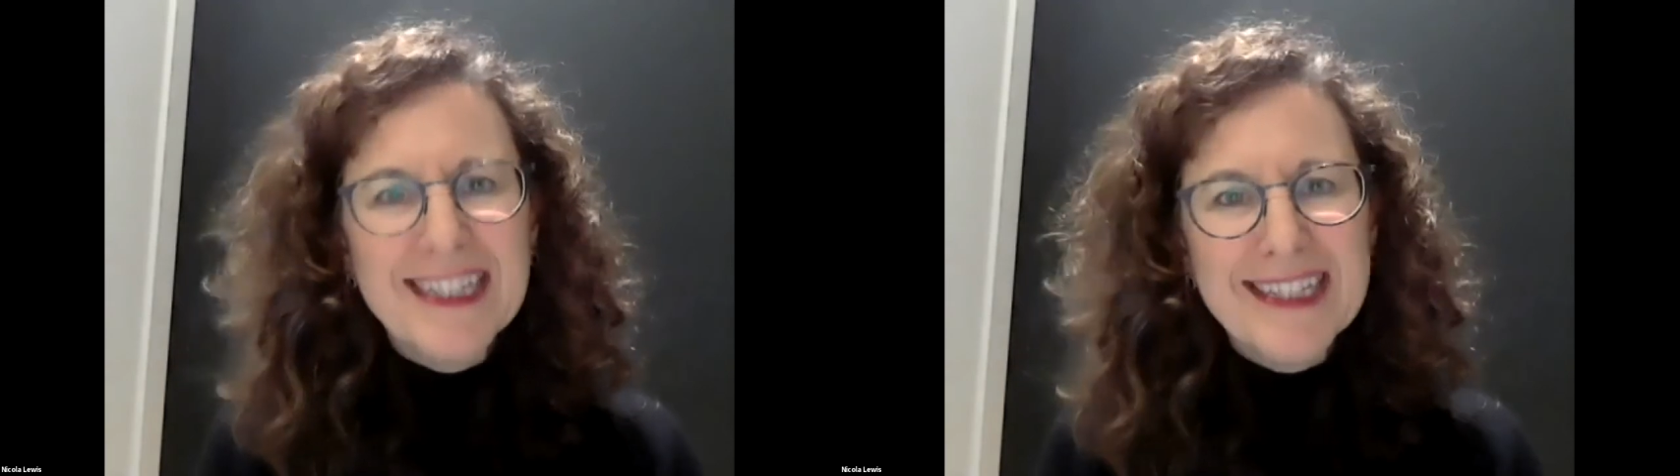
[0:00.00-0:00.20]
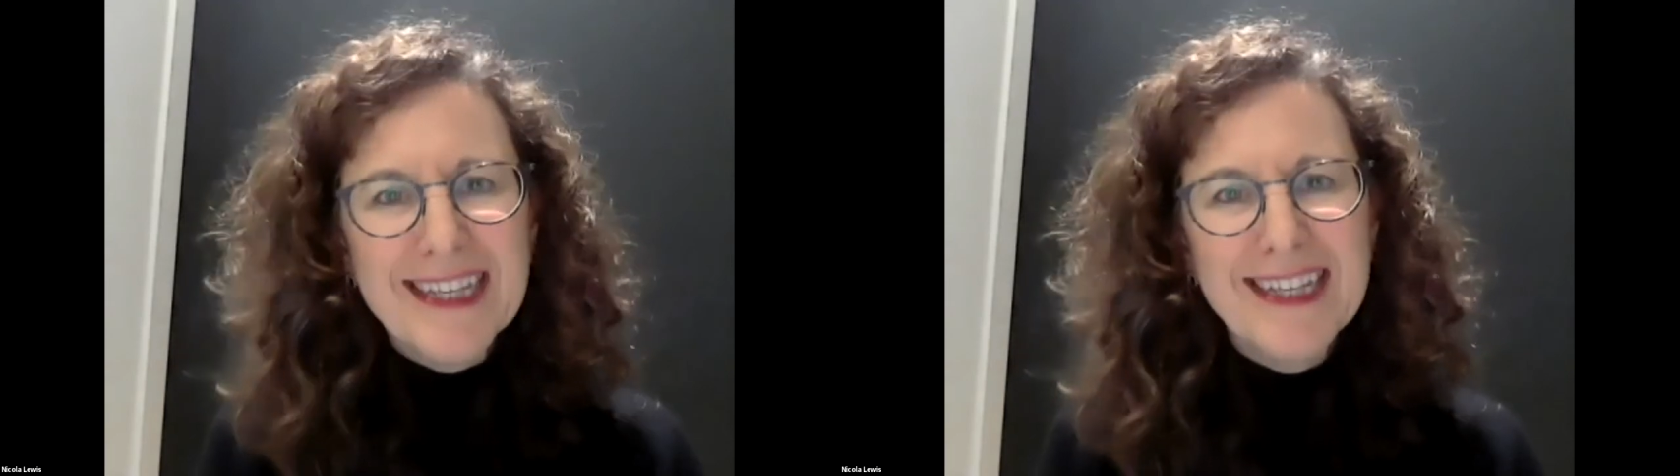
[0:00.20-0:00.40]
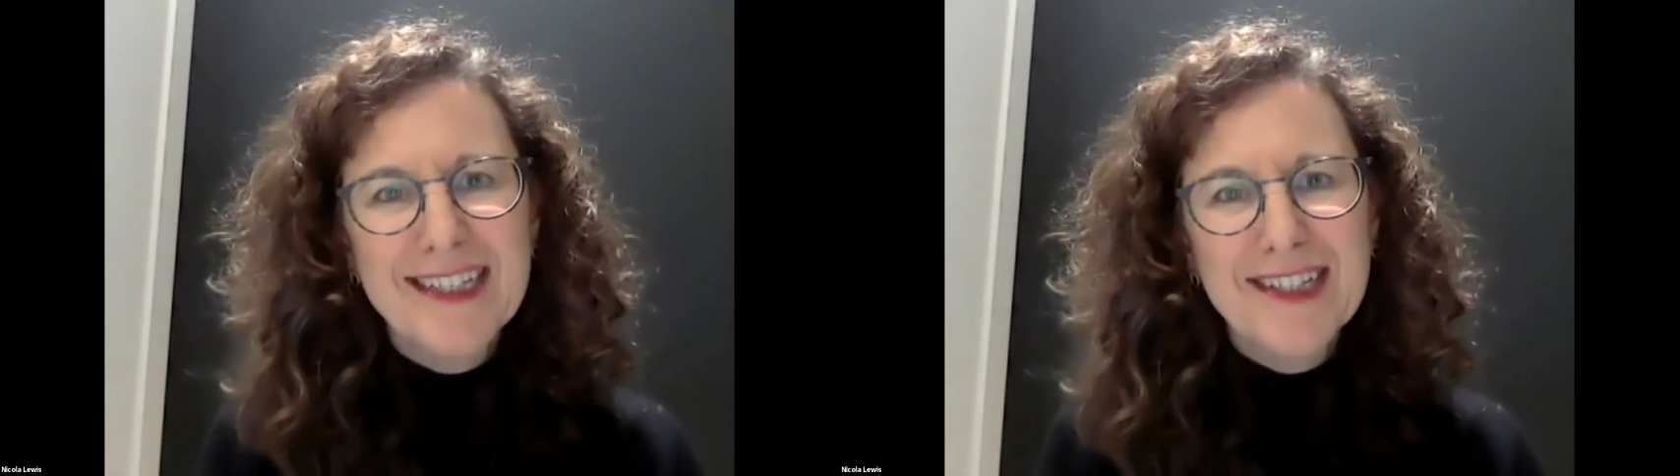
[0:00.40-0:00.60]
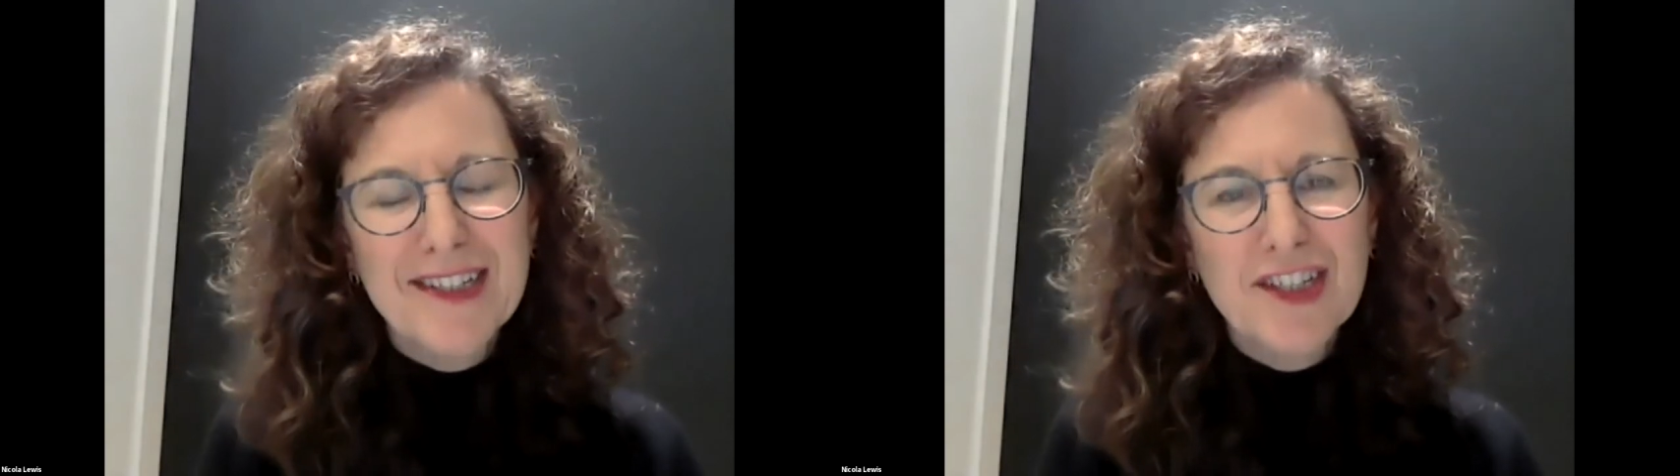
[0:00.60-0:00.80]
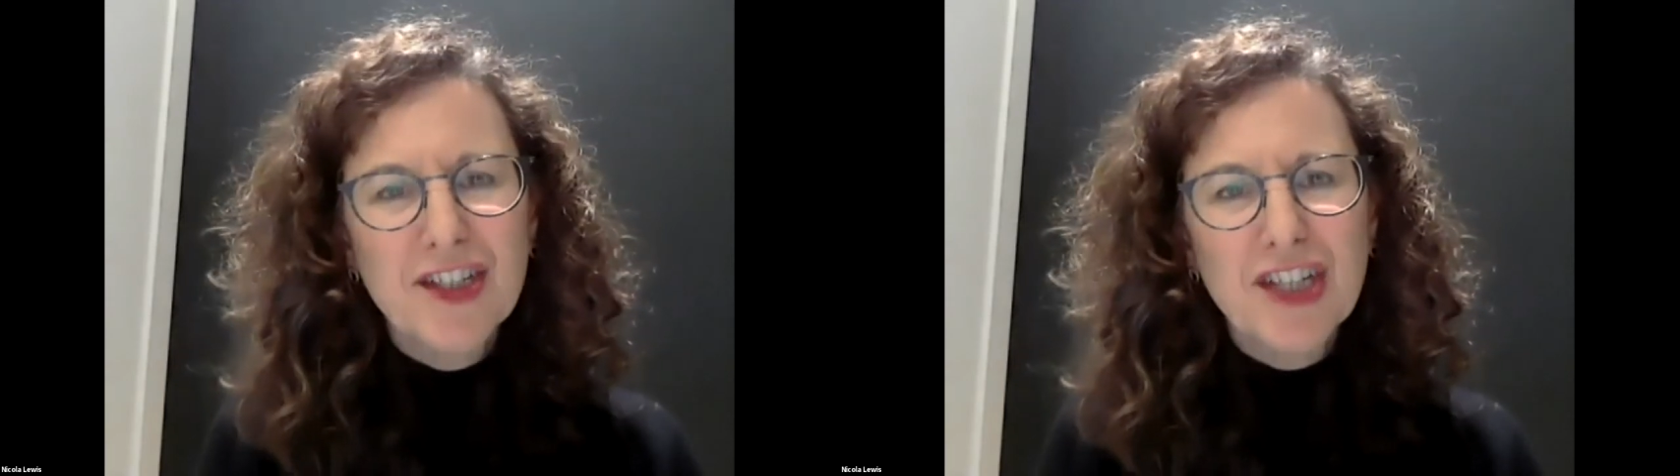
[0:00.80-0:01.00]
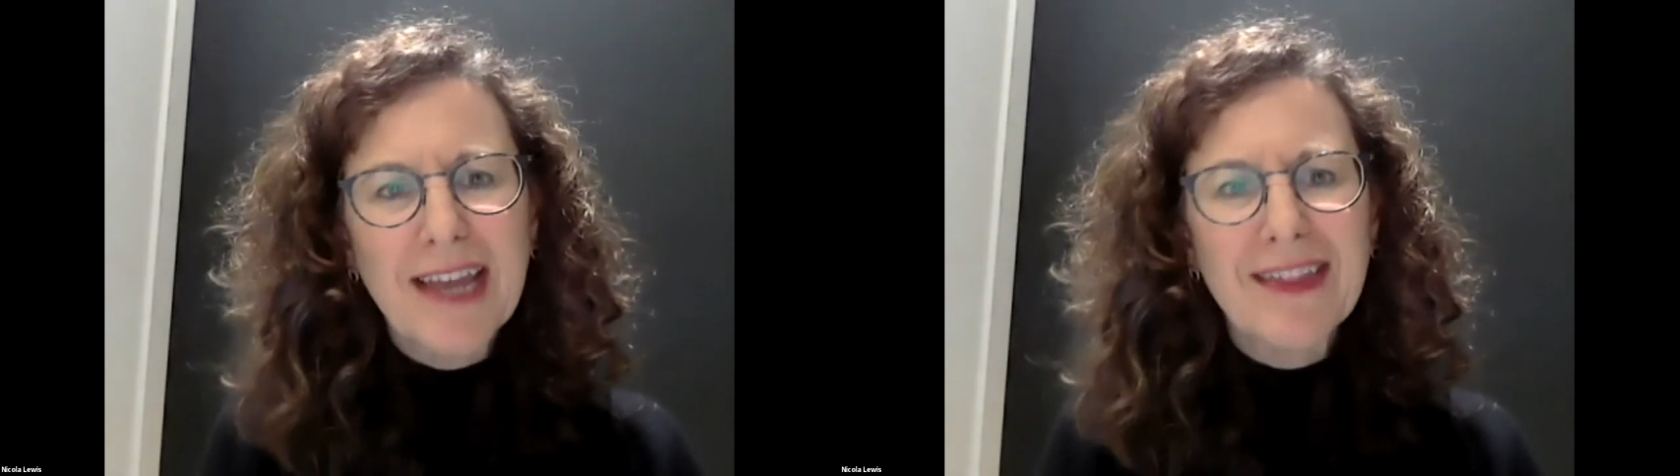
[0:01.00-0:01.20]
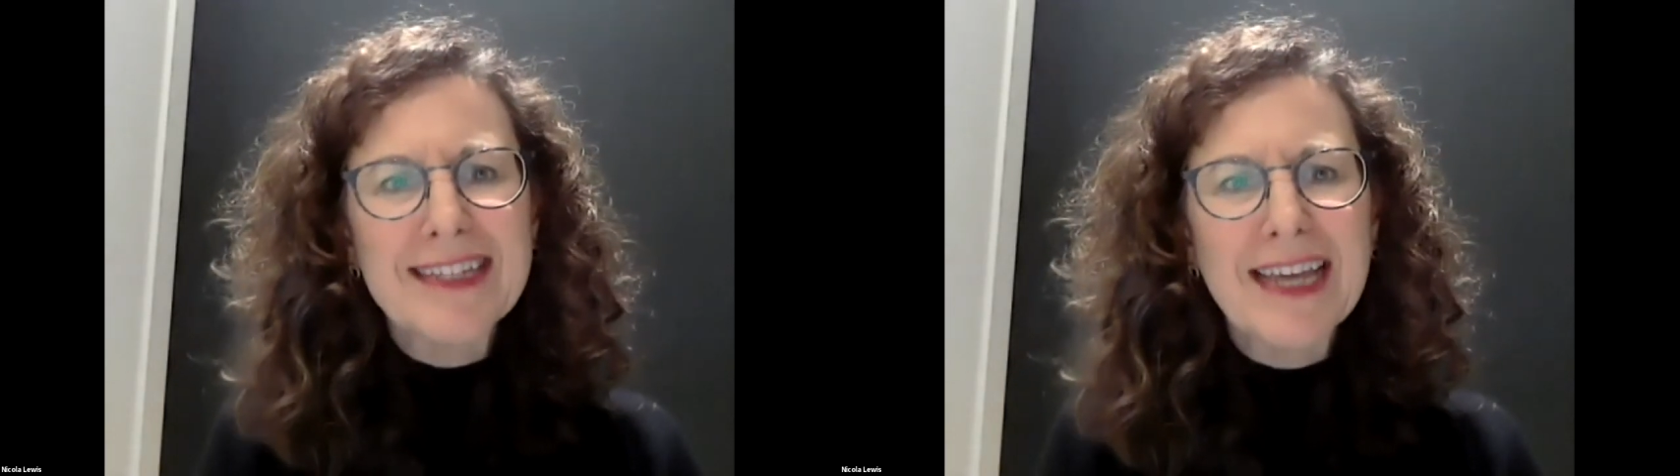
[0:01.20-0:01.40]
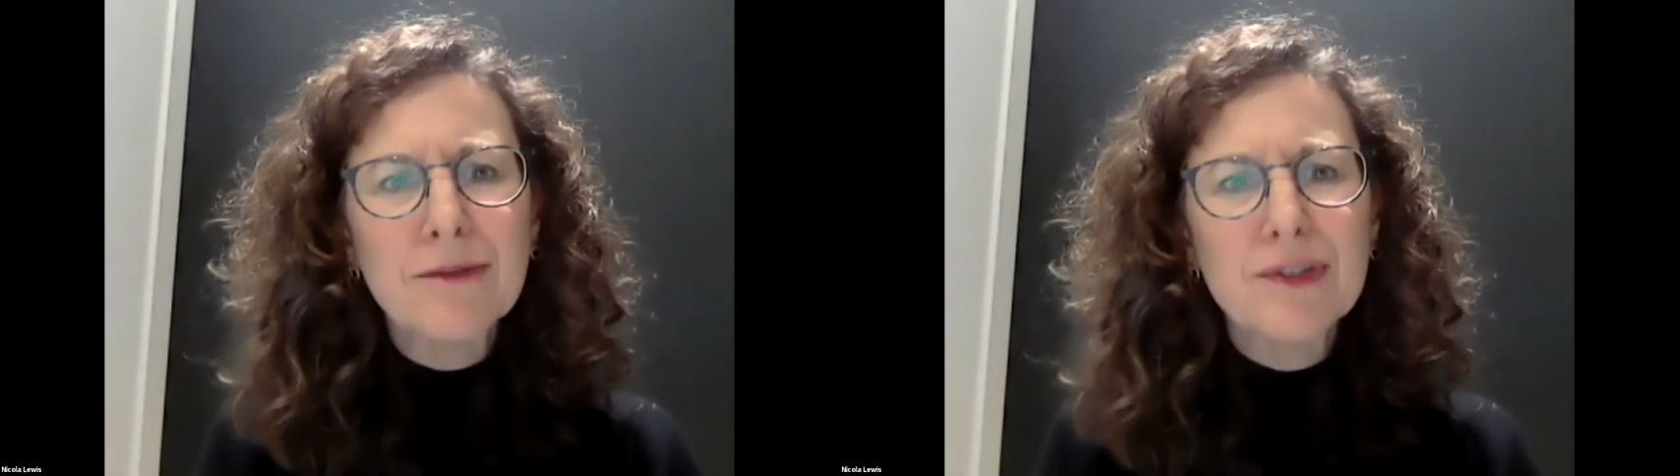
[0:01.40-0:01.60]
solicitors to check that
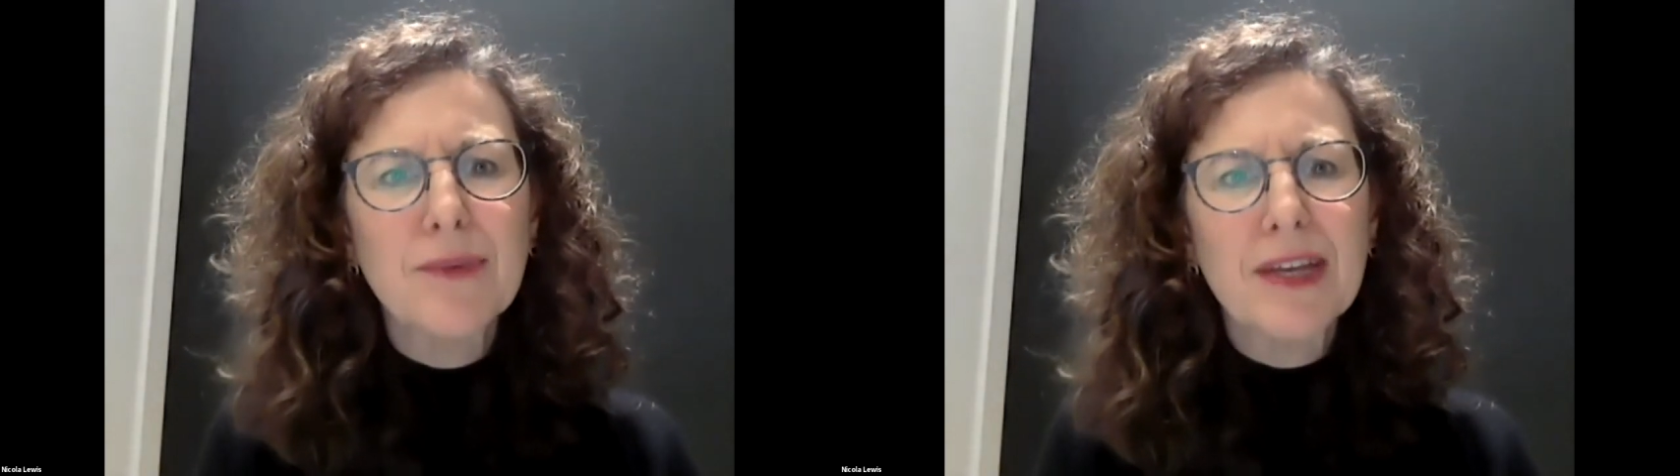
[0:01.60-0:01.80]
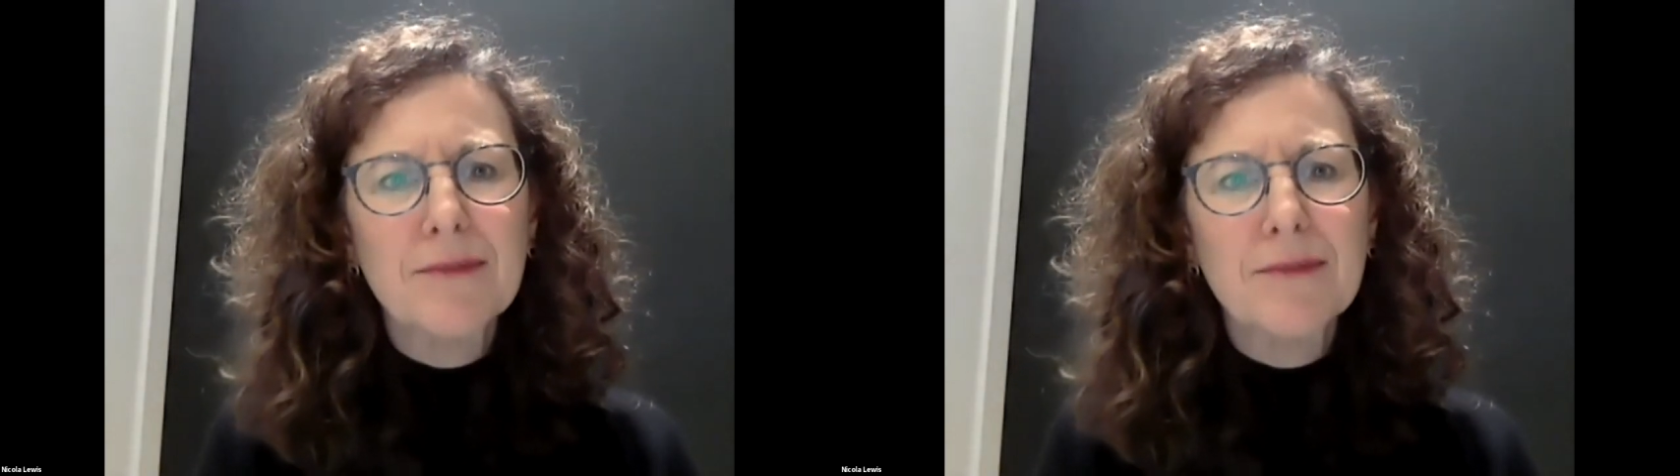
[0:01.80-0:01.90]
out a bit,